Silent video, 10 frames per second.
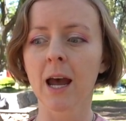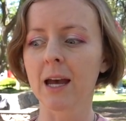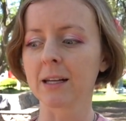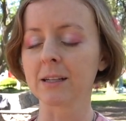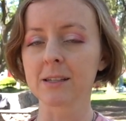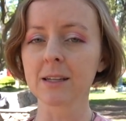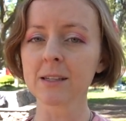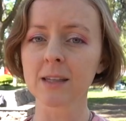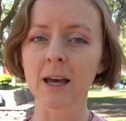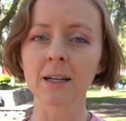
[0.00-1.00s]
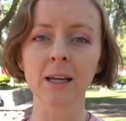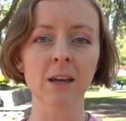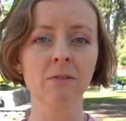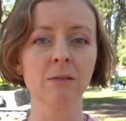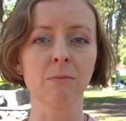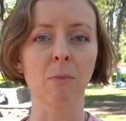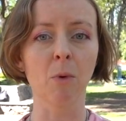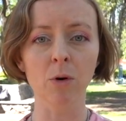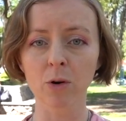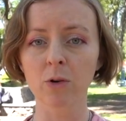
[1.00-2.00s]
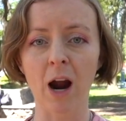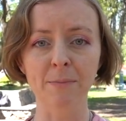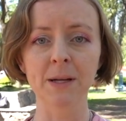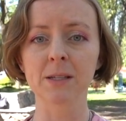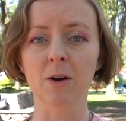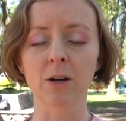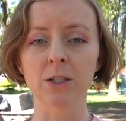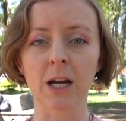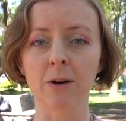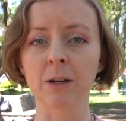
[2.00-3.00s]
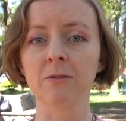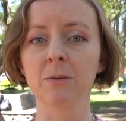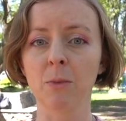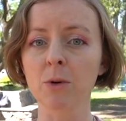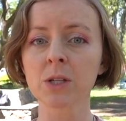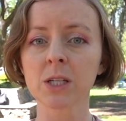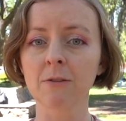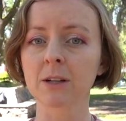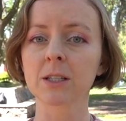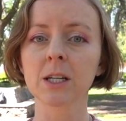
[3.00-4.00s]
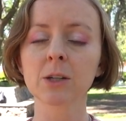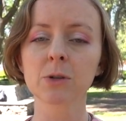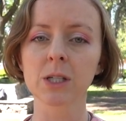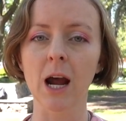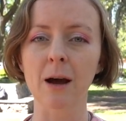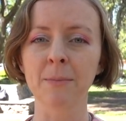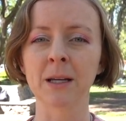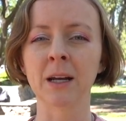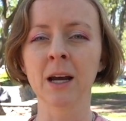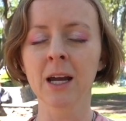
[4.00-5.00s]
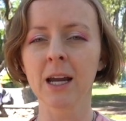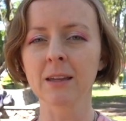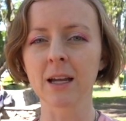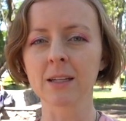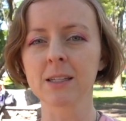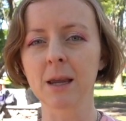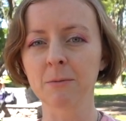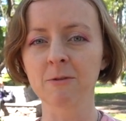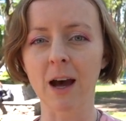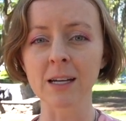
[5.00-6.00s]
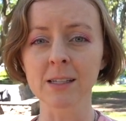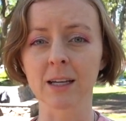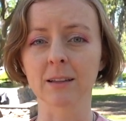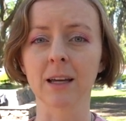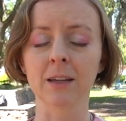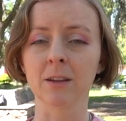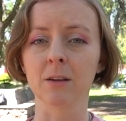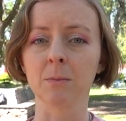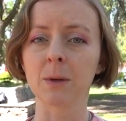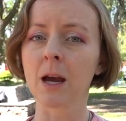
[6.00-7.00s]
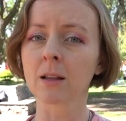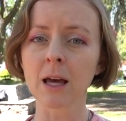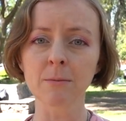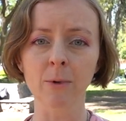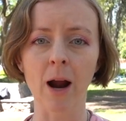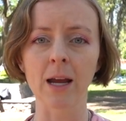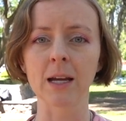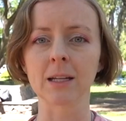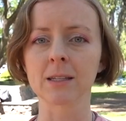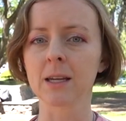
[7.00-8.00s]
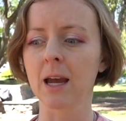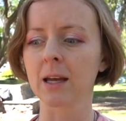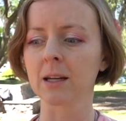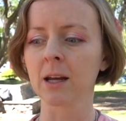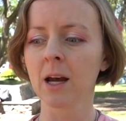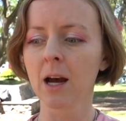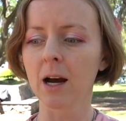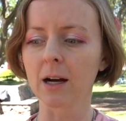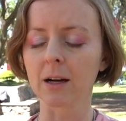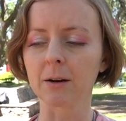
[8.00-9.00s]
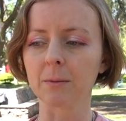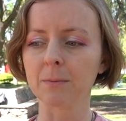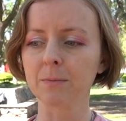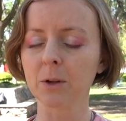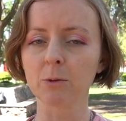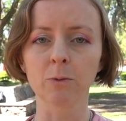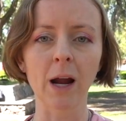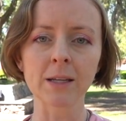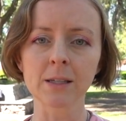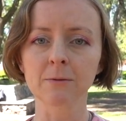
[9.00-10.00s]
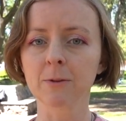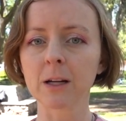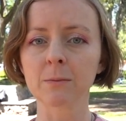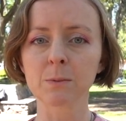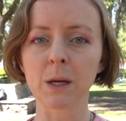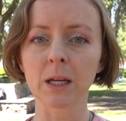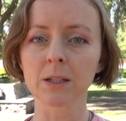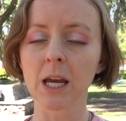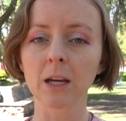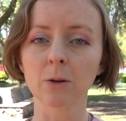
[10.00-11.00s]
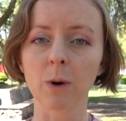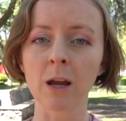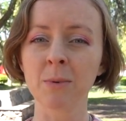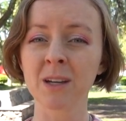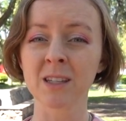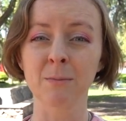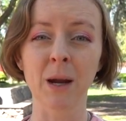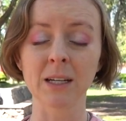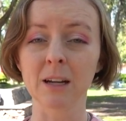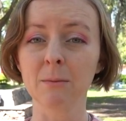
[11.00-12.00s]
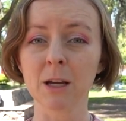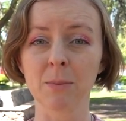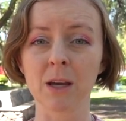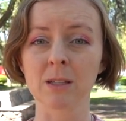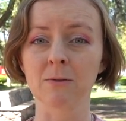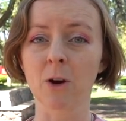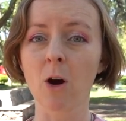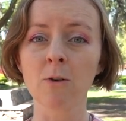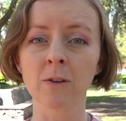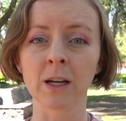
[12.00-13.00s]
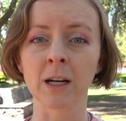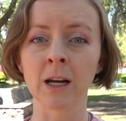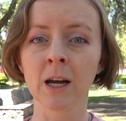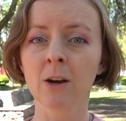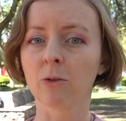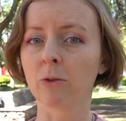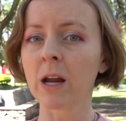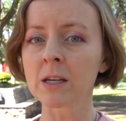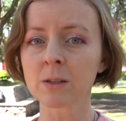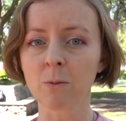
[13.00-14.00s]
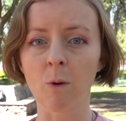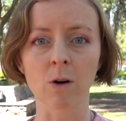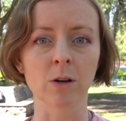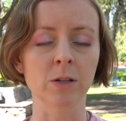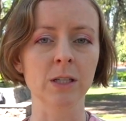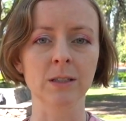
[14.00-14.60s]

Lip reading: And since then, even more crap has gone down, even more stuff continues to happen in that same facet, like the BLM riots and rights and freedoms being taken away because of the pandemic, because of COVID, race wars,